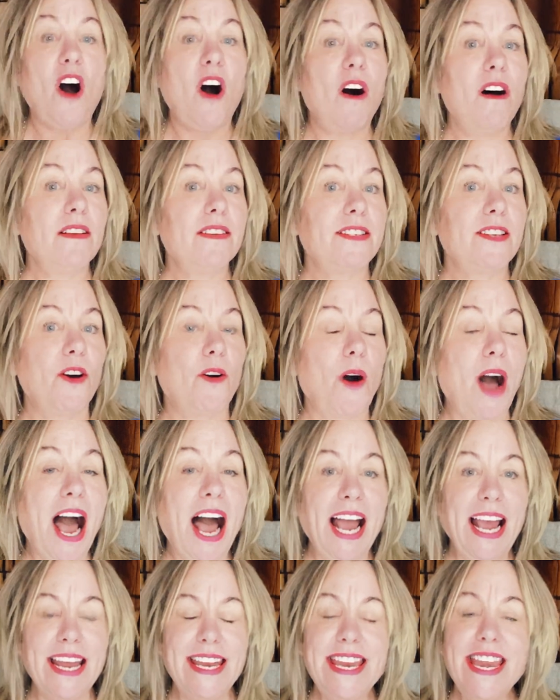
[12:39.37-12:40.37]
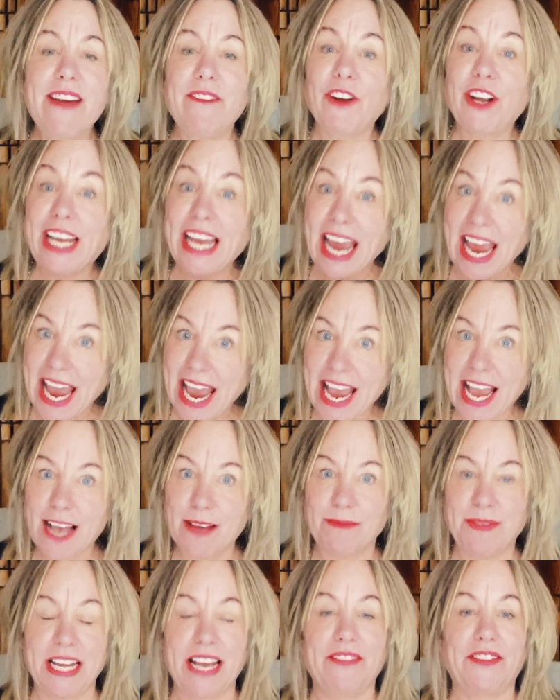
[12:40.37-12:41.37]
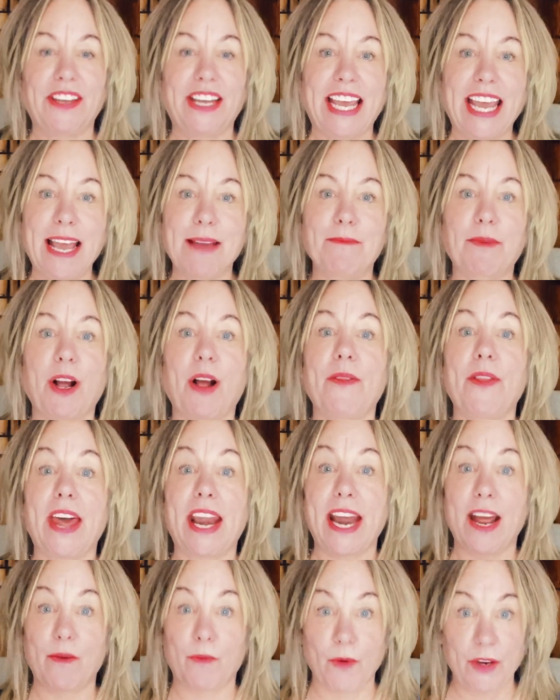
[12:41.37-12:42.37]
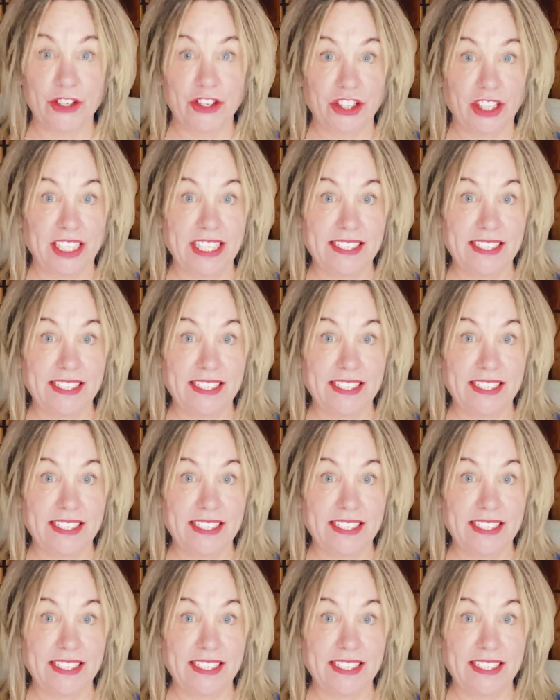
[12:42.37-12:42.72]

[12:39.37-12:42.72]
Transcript: Also, I had never camped at the campground that I originally